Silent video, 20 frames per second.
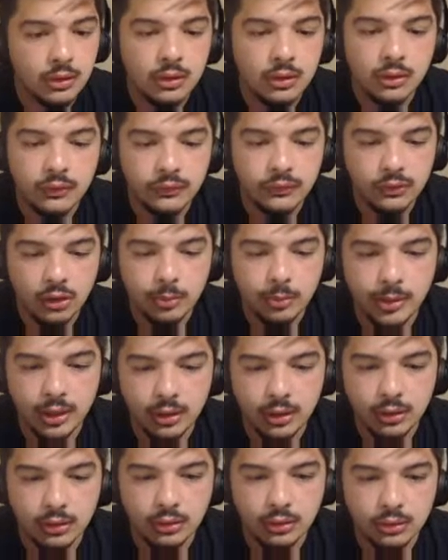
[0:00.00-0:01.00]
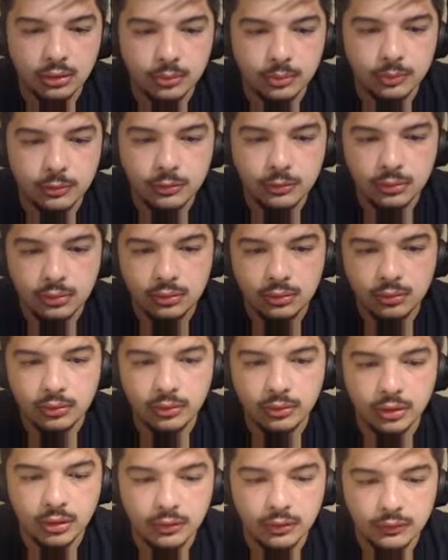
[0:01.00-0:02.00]
Let's go back up. I
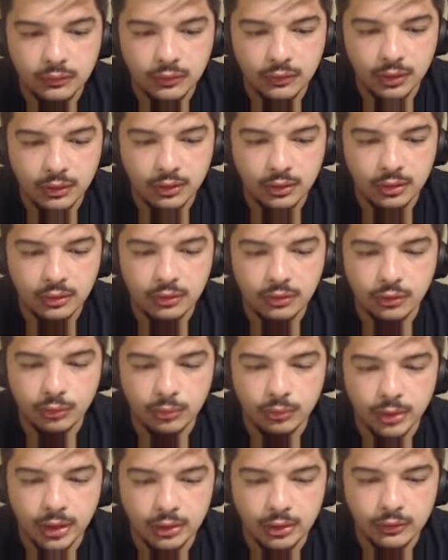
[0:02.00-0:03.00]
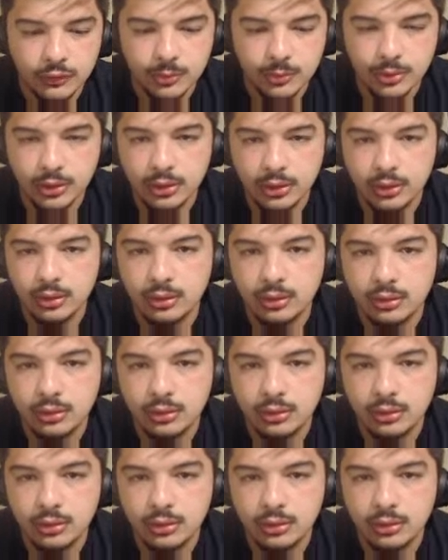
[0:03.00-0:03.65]
think the writer's pretty good.